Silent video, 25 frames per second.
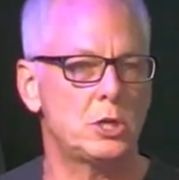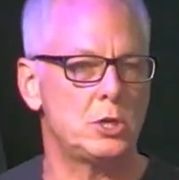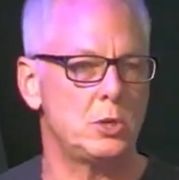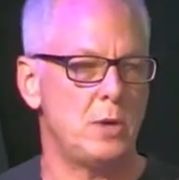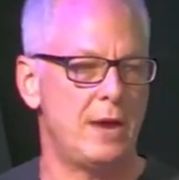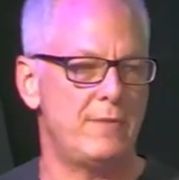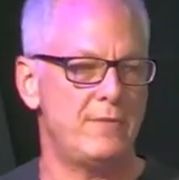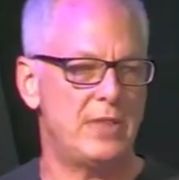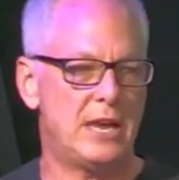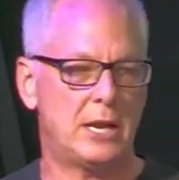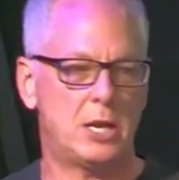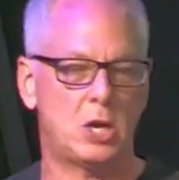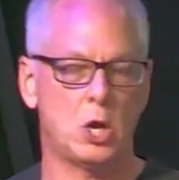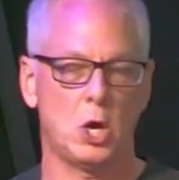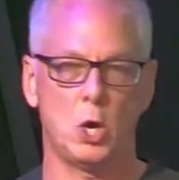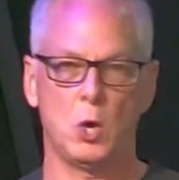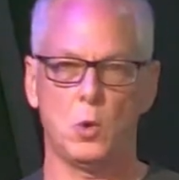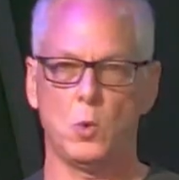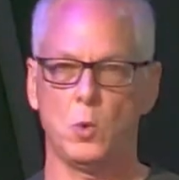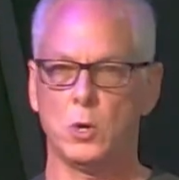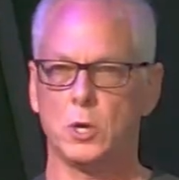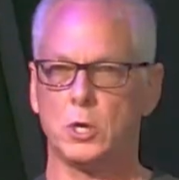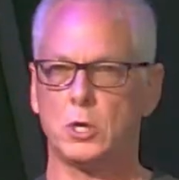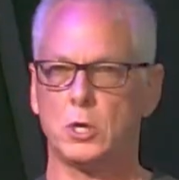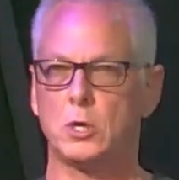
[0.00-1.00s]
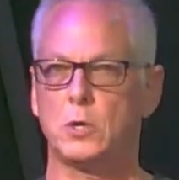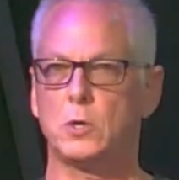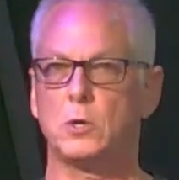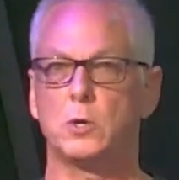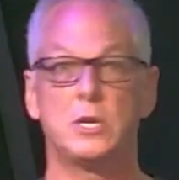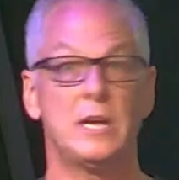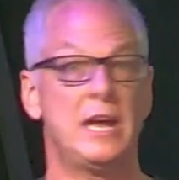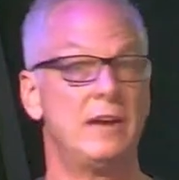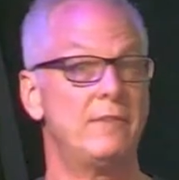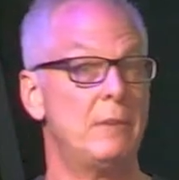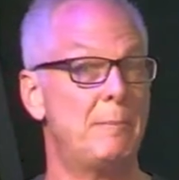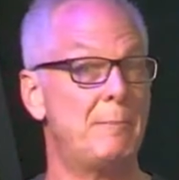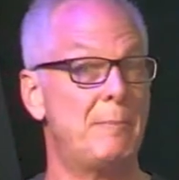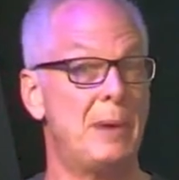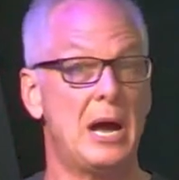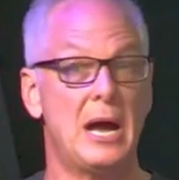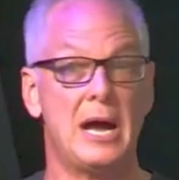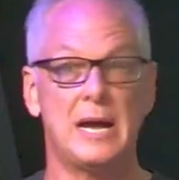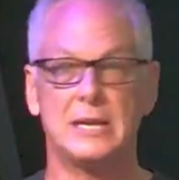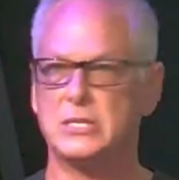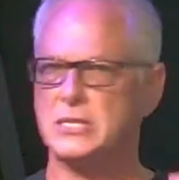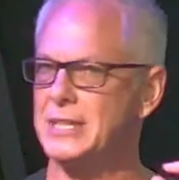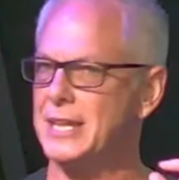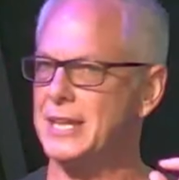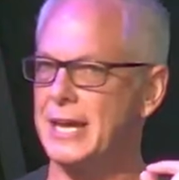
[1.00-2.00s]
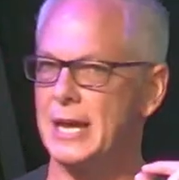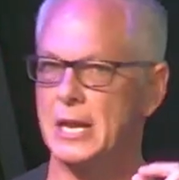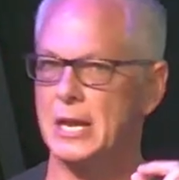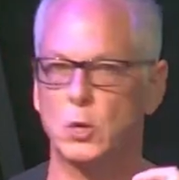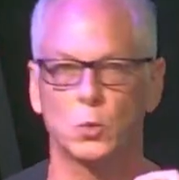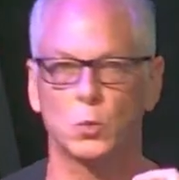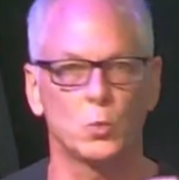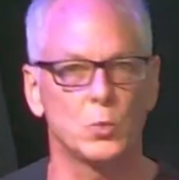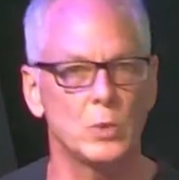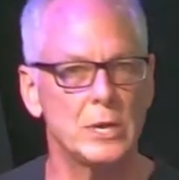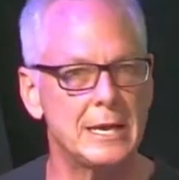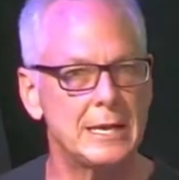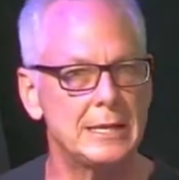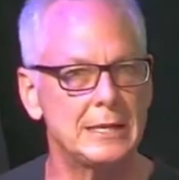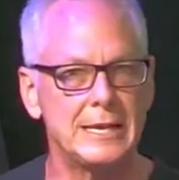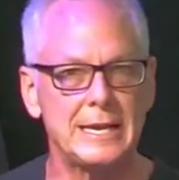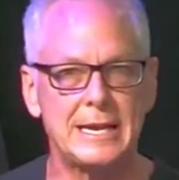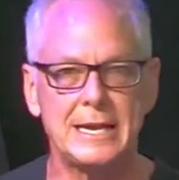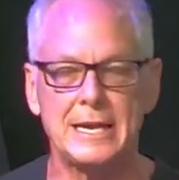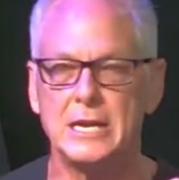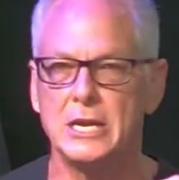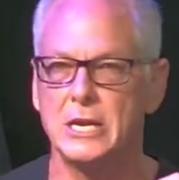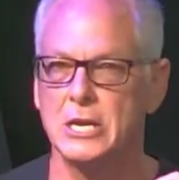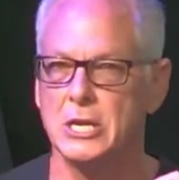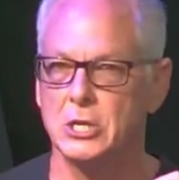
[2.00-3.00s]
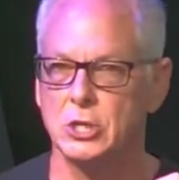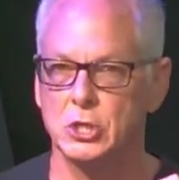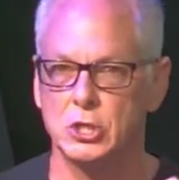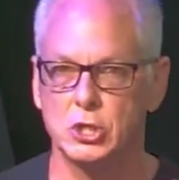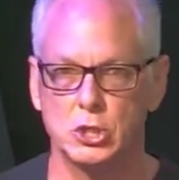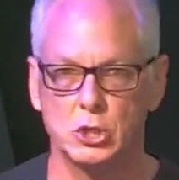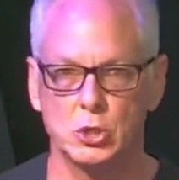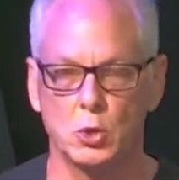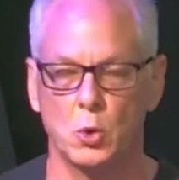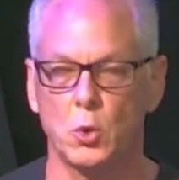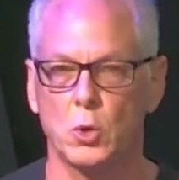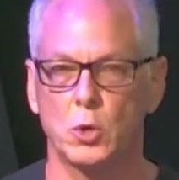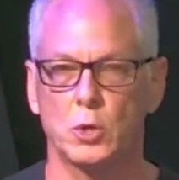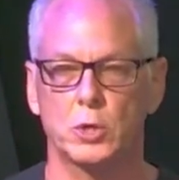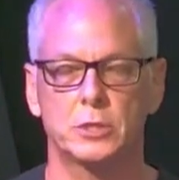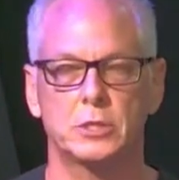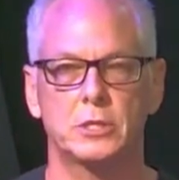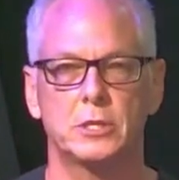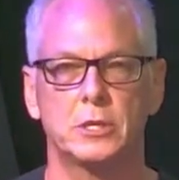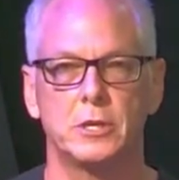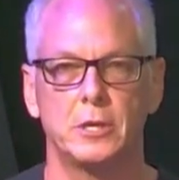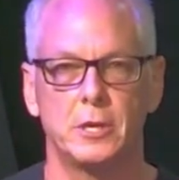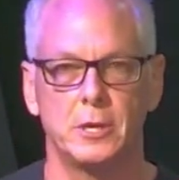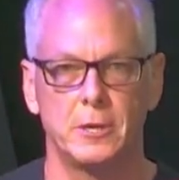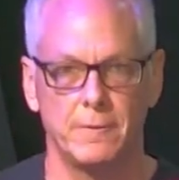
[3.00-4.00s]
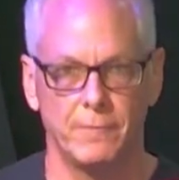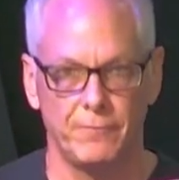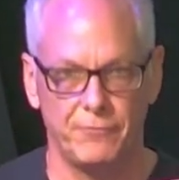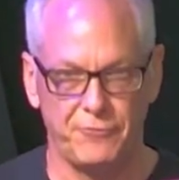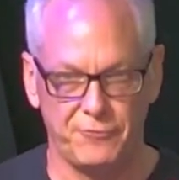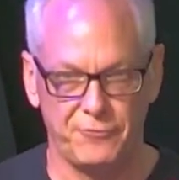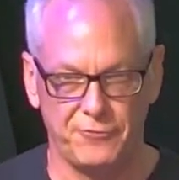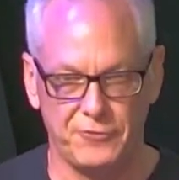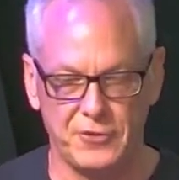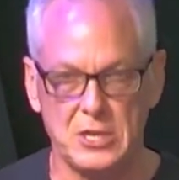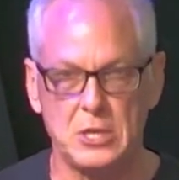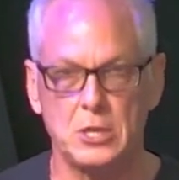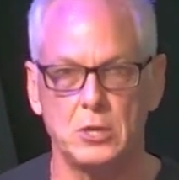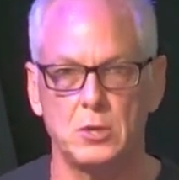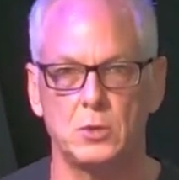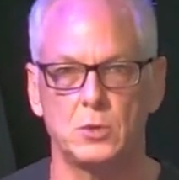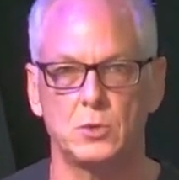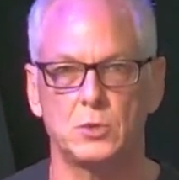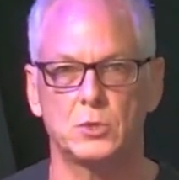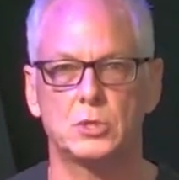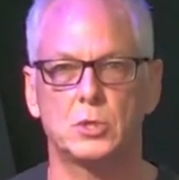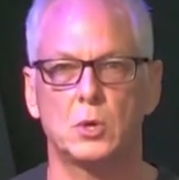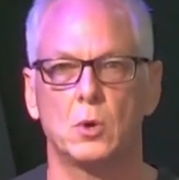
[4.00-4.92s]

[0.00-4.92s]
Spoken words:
You have that coworker, or you have a boss, and they got a really short fuse.